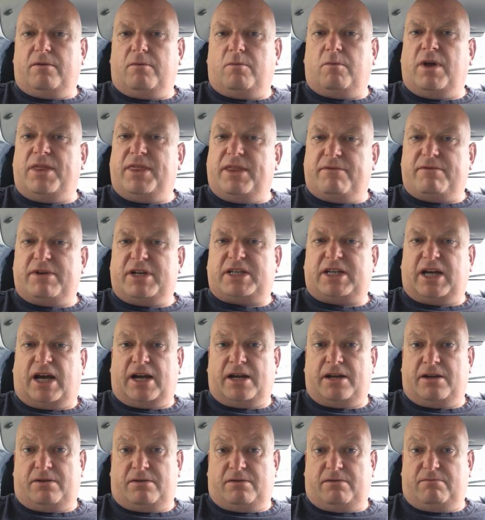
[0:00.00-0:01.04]
when they
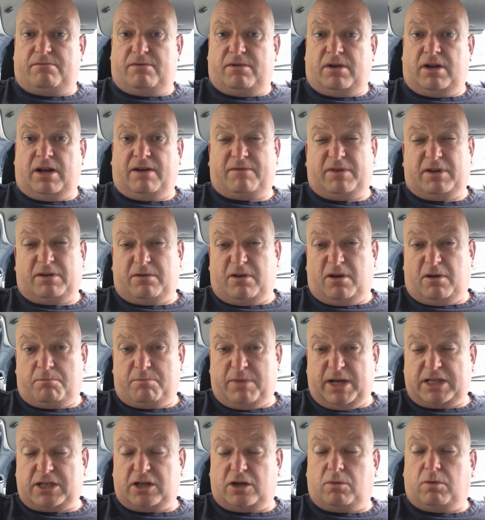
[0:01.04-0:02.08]
retired and have a, a
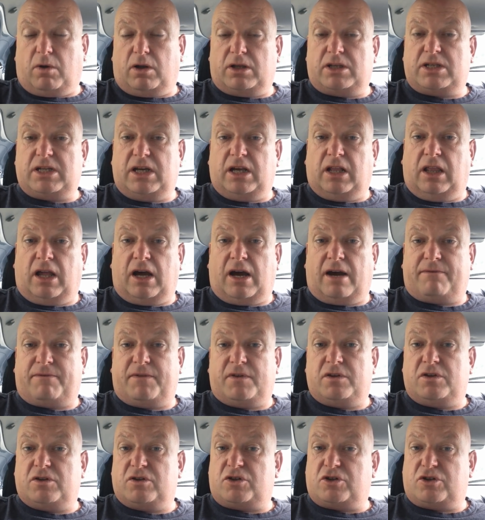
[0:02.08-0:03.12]
better quality of life
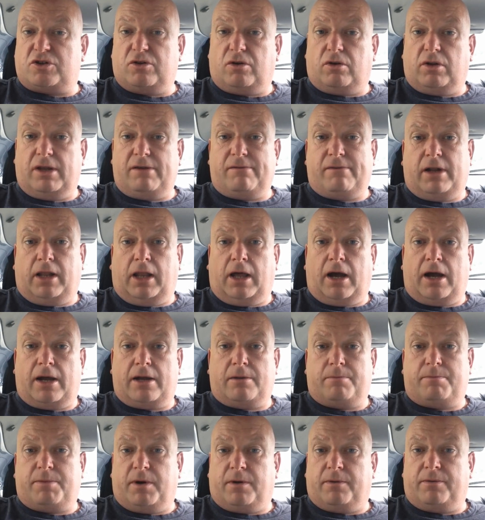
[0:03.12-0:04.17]
than just solely
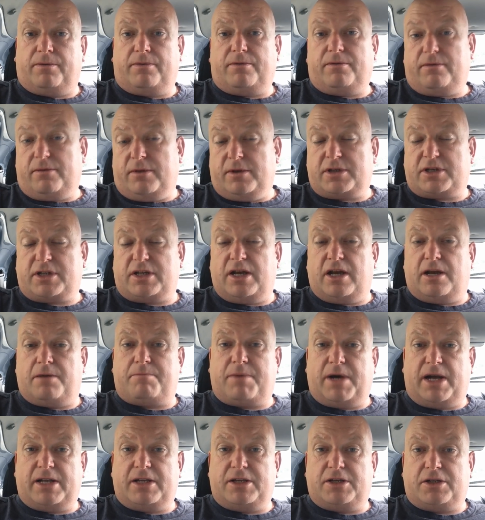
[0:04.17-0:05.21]
relying upon the
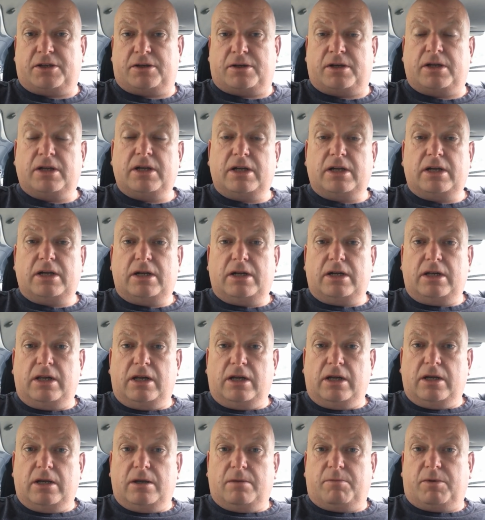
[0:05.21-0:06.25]
state pension.
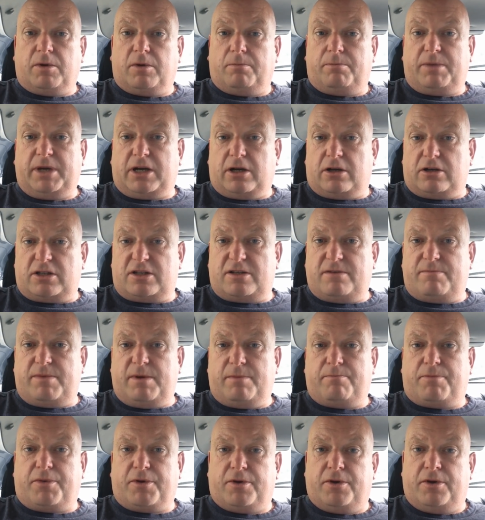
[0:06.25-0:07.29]
But because they've
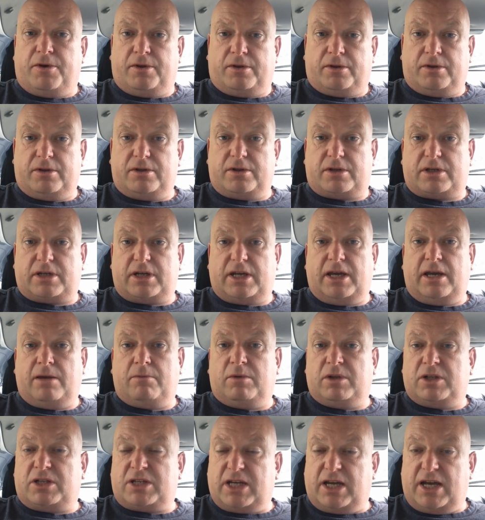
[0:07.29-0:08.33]
been prudent,
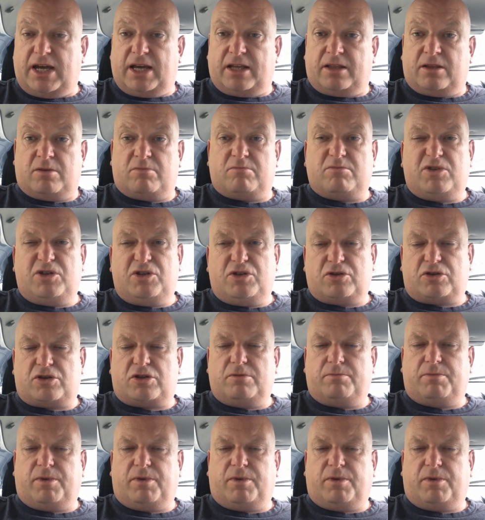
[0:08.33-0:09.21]
it will take them just